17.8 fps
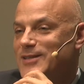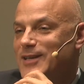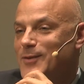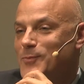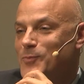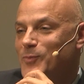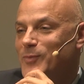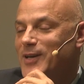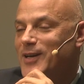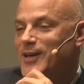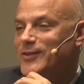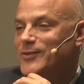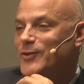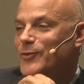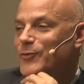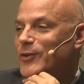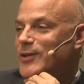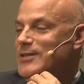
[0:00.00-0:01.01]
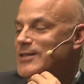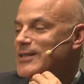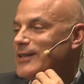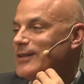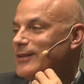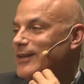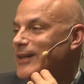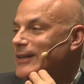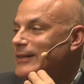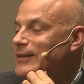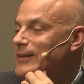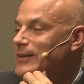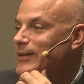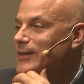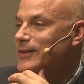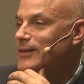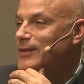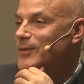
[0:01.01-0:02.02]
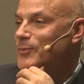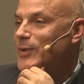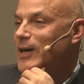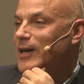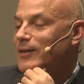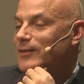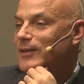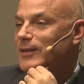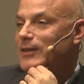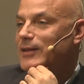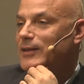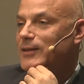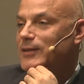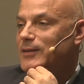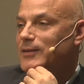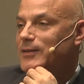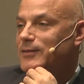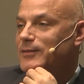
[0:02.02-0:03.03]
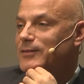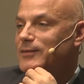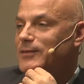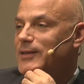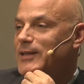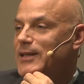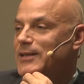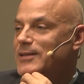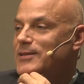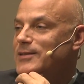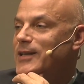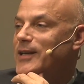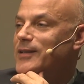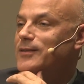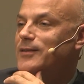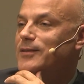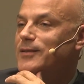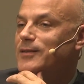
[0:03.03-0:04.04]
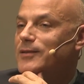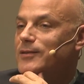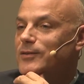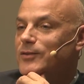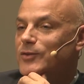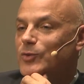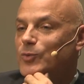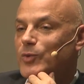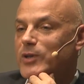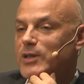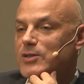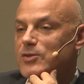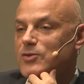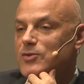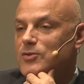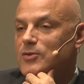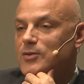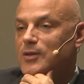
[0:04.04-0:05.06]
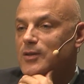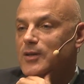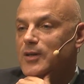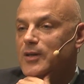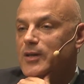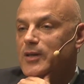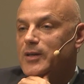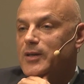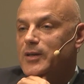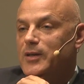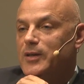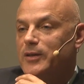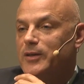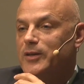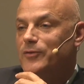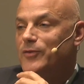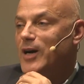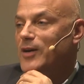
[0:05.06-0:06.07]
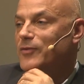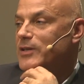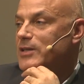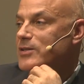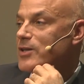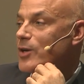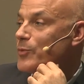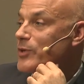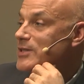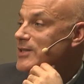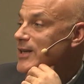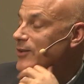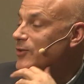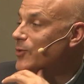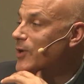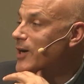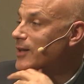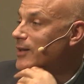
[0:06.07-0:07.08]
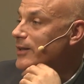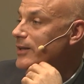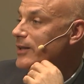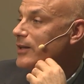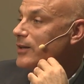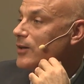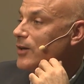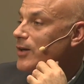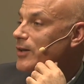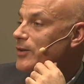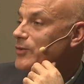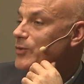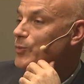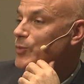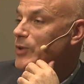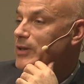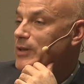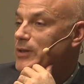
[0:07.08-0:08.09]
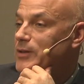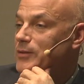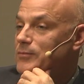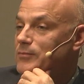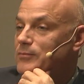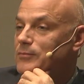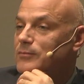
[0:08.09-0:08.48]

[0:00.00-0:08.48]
been some controversy lately about the extent to which Cavafy's homosexuality ought to be,